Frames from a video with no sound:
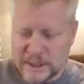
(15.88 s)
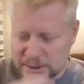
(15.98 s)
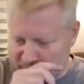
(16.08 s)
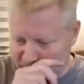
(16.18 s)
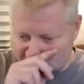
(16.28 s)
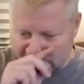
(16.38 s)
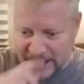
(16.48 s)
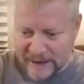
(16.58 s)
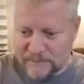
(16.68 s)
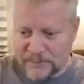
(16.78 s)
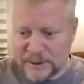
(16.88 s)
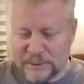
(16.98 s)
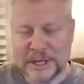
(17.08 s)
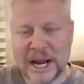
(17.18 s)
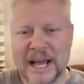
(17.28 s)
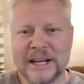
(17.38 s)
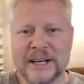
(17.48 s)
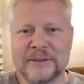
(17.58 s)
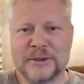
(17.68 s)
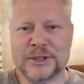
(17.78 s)
So he was kind
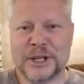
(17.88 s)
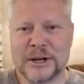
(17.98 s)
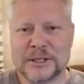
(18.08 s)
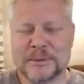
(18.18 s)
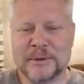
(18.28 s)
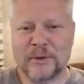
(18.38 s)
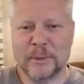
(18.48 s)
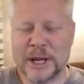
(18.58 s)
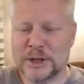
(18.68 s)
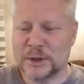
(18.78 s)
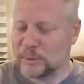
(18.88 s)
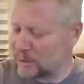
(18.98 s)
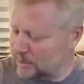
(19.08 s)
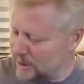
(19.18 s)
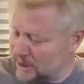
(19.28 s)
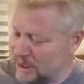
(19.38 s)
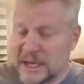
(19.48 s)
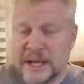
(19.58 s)
enough to share some information with me,